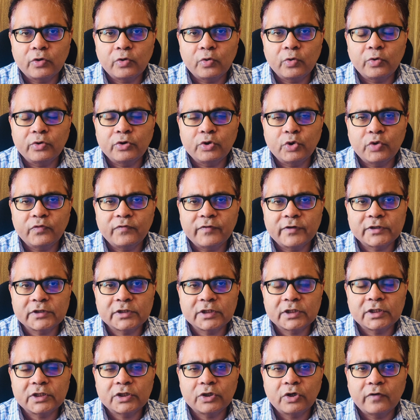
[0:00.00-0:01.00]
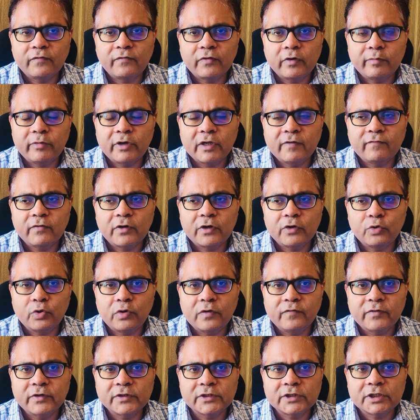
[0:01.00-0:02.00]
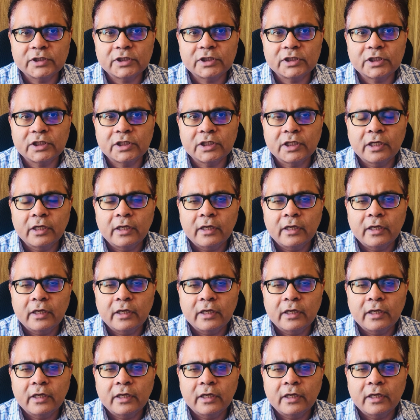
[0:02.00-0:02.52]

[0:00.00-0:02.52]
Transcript: own university or from different university.